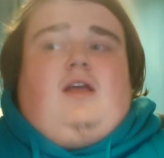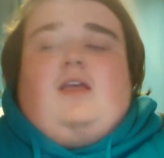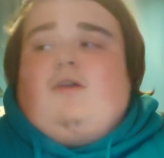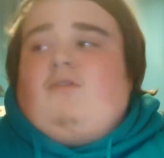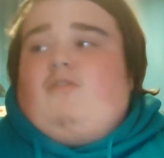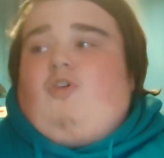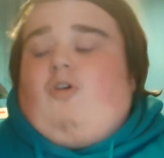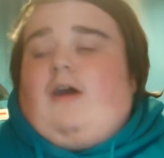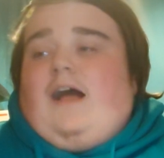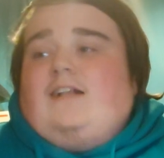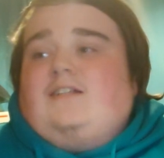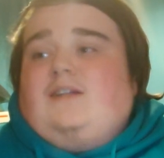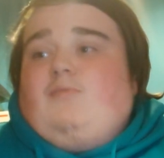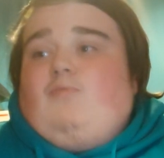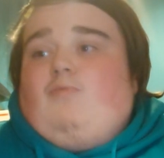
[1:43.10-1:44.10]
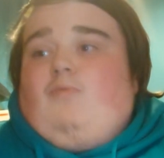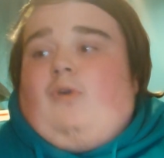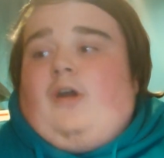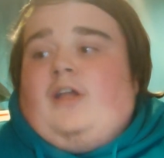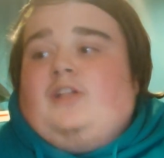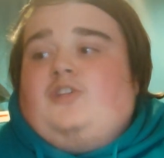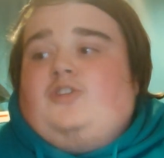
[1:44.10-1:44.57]
It got actually
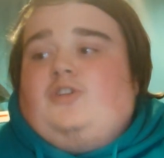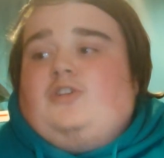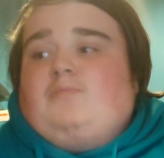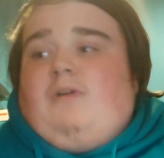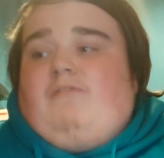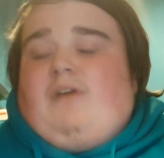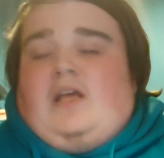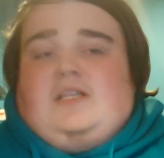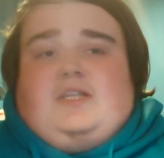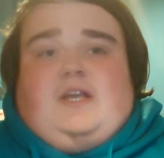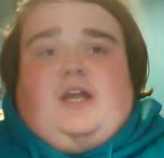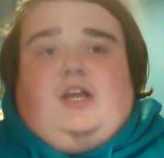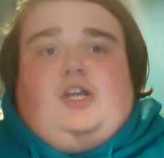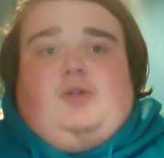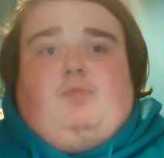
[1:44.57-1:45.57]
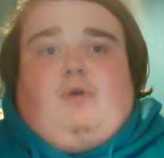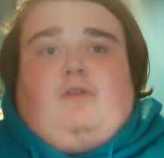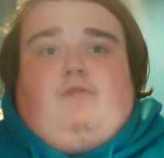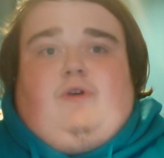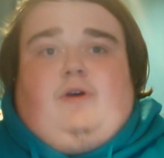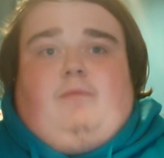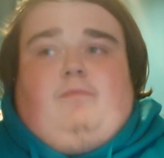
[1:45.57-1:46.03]
what introduced my fascination
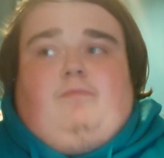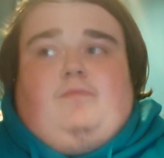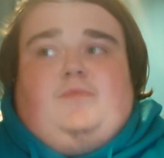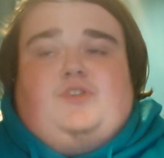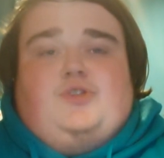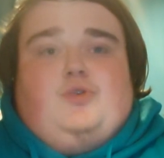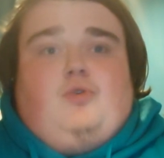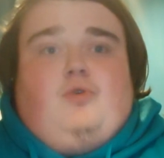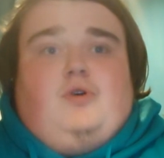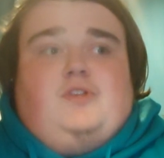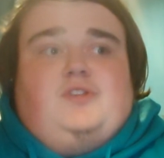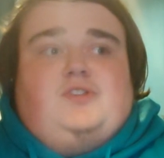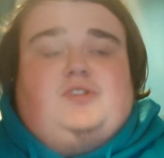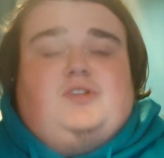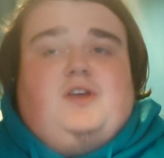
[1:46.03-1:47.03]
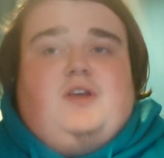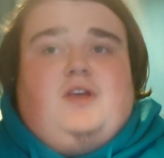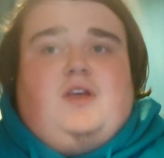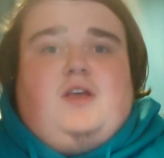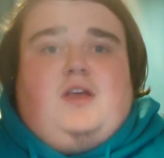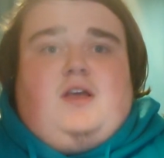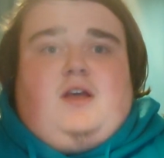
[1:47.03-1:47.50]
with swords.
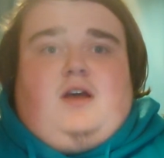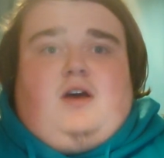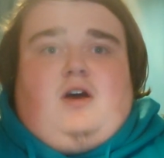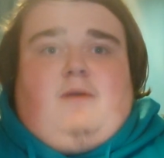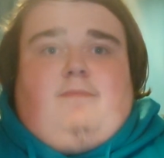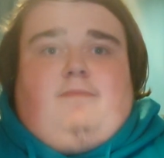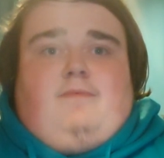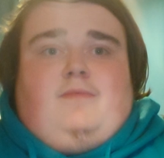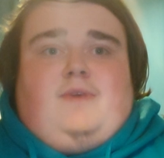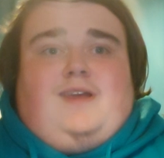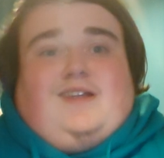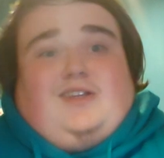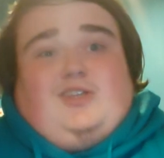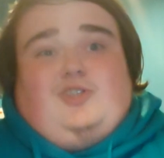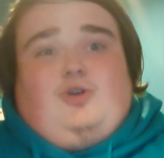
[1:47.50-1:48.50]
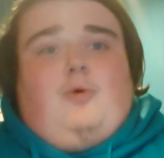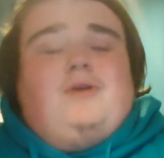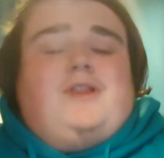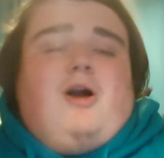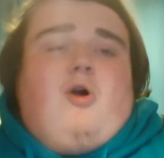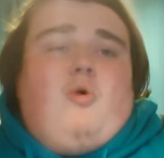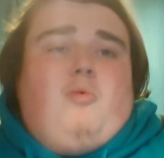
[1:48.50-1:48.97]
In case you saw
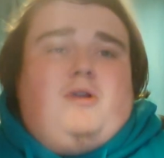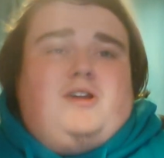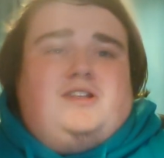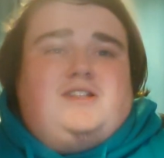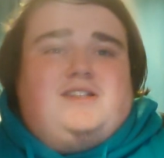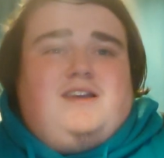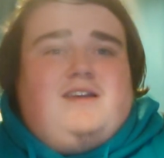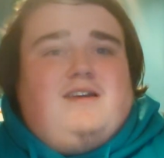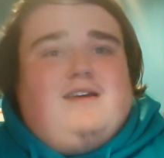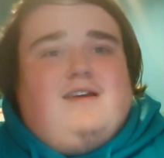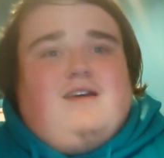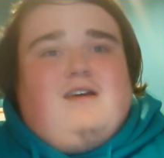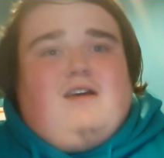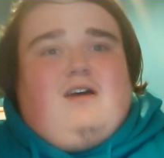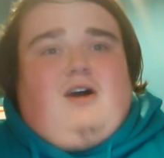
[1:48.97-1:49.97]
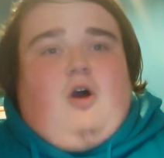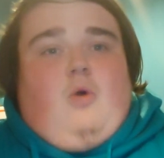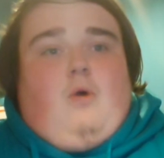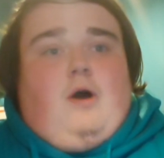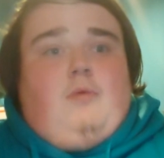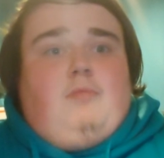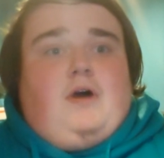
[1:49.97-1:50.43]
with that opening skit.
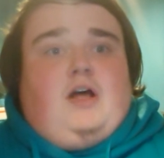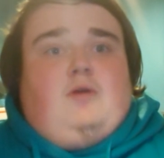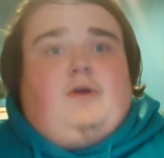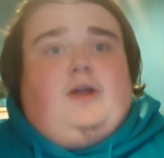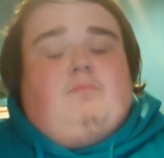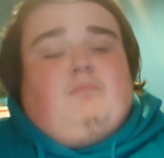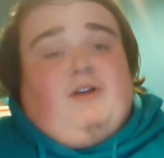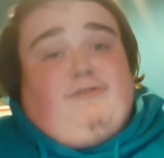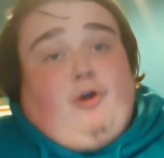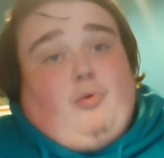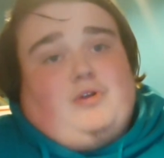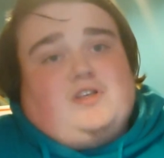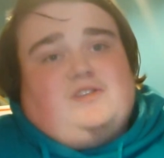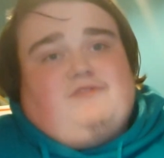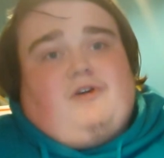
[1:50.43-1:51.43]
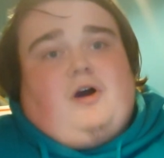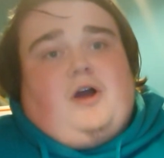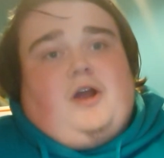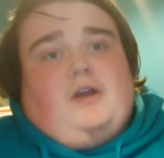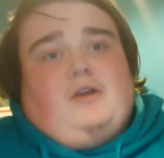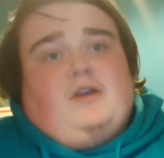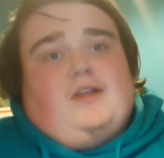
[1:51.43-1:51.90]
Oh, by the way, my phone is
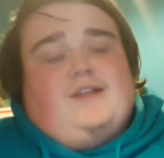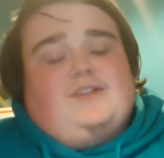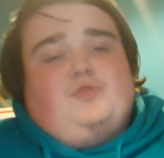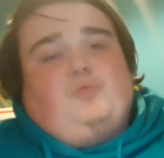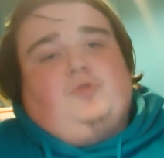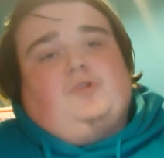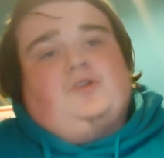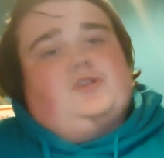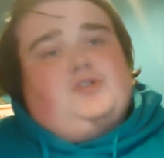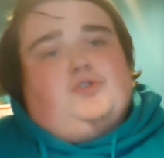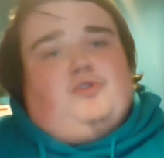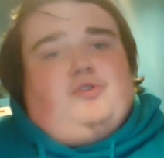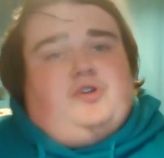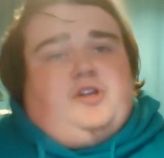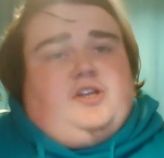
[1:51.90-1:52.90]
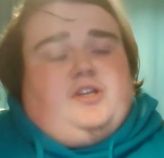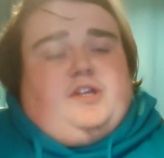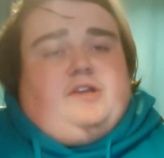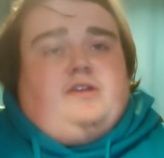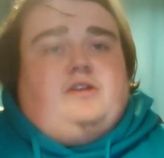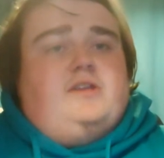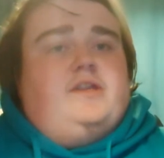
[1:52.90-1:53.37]
fine. It's a wooden sword. It
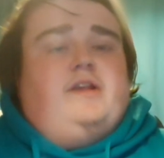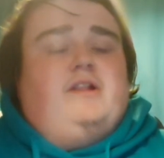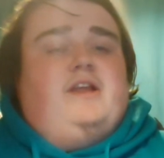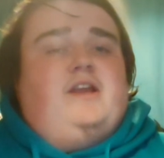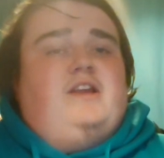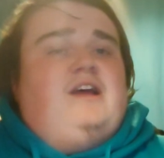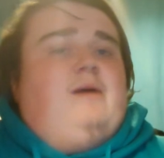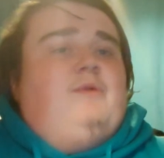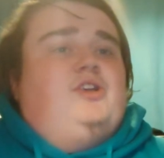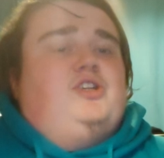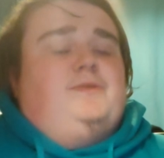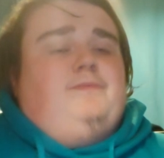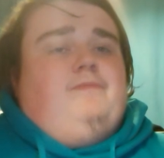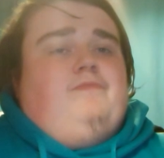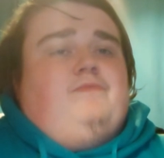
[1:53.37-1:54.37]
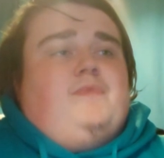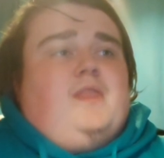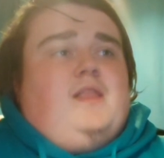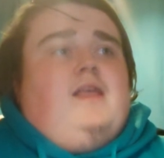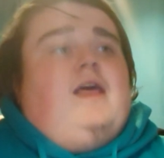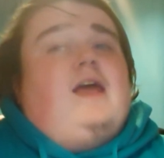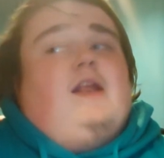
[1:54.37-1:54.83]
didn't deal any damage.
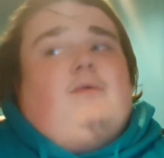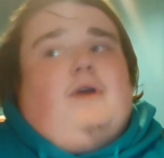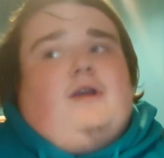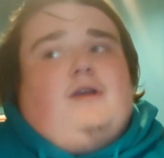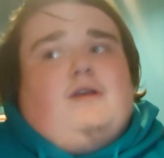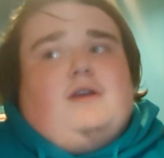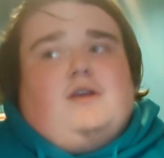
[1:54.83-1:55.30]
Anyway.